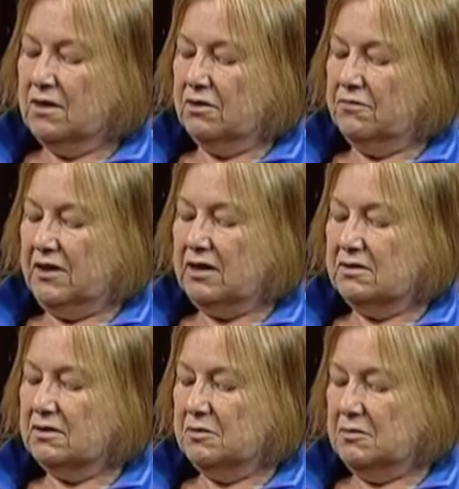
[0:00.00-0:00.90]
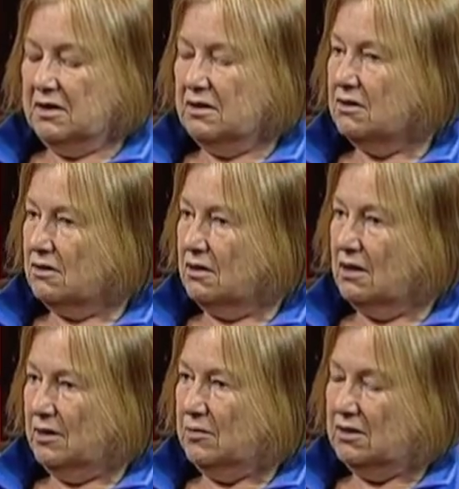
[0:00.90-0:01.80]
the fact that the media
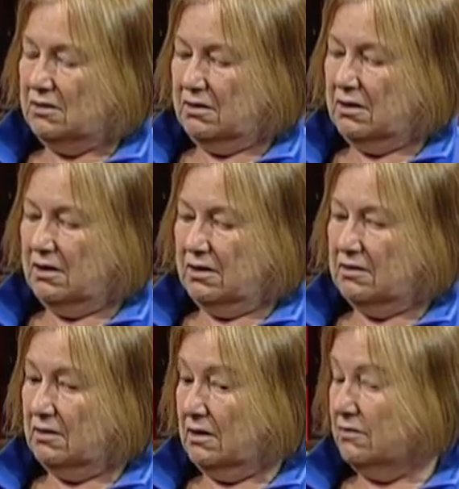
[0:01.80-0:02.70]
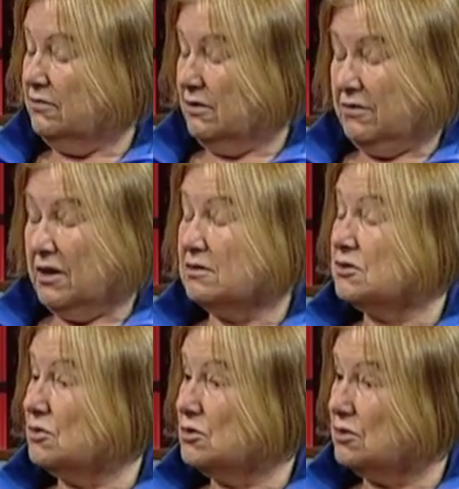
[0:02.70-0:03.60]
climate and in fact the
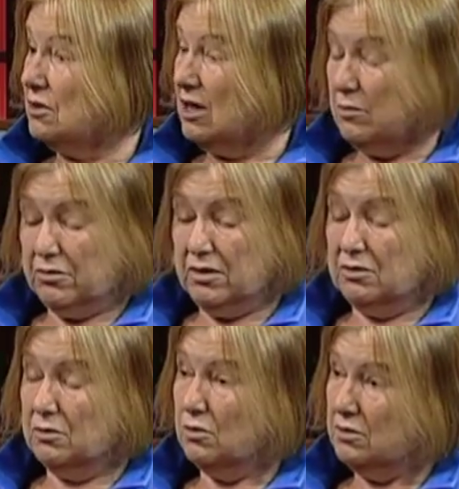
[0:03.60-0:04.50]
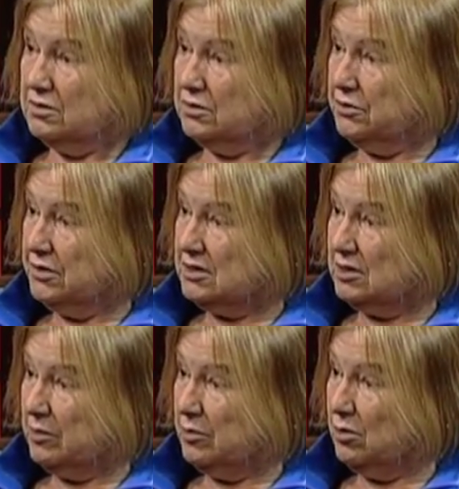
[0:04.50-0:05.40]
social climate around the world is
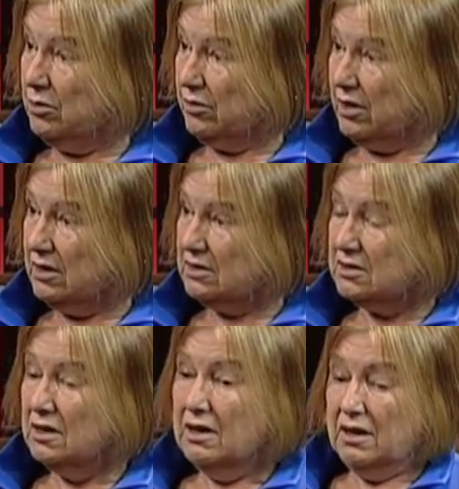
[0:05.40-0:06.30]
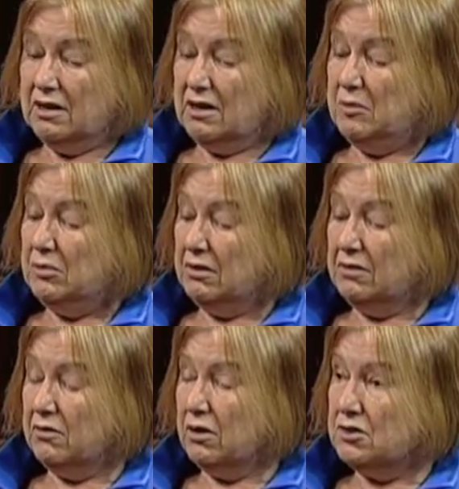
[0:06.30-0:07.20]
increasingly polarized, and I
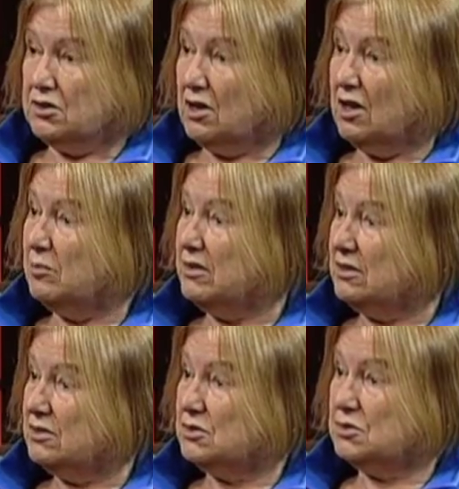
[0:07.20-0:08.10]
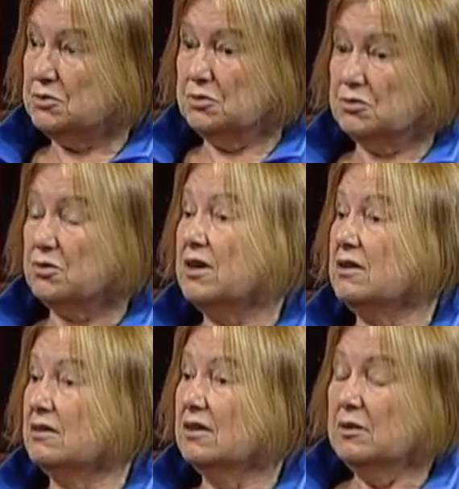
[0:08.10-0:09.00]
believe our job is to try
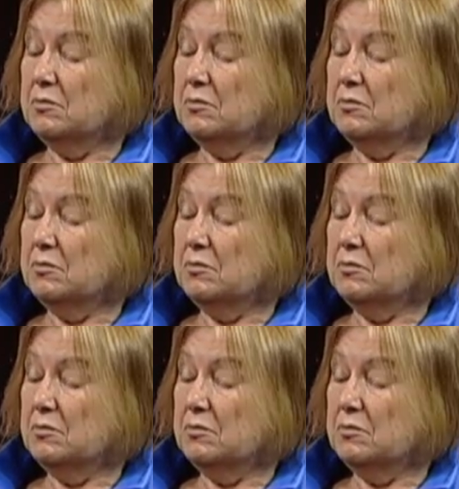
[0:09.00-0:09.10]
and